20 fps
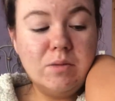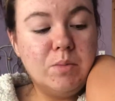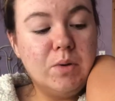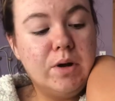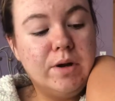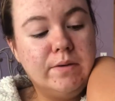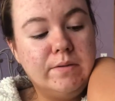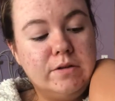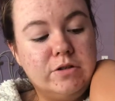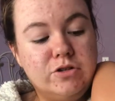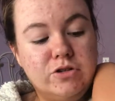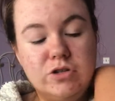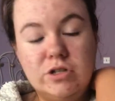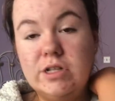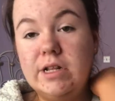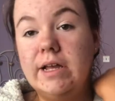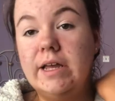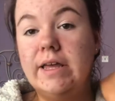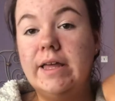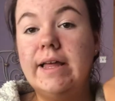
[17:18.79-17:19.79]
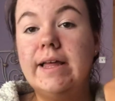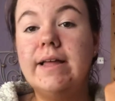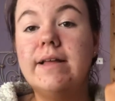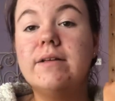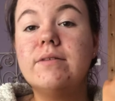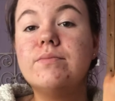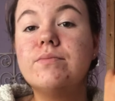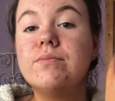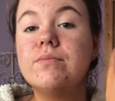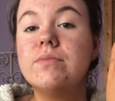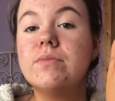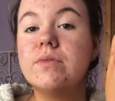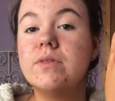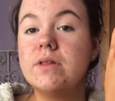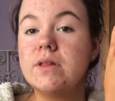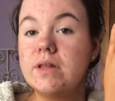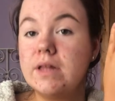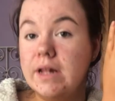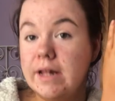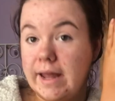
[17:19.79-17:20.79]
but I would just like,
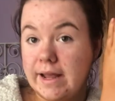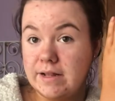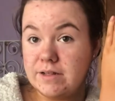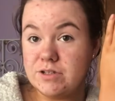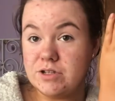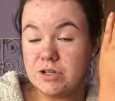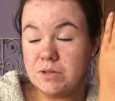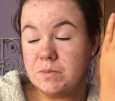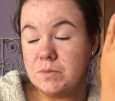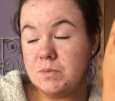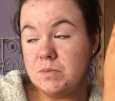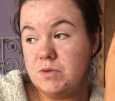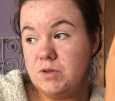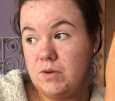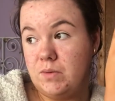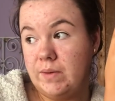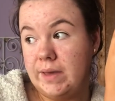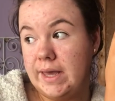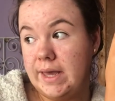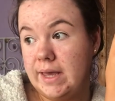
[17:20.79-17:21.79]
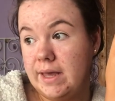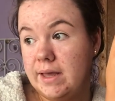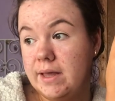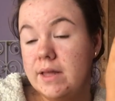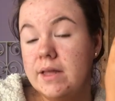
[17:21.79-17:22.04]
next time I'm doing it,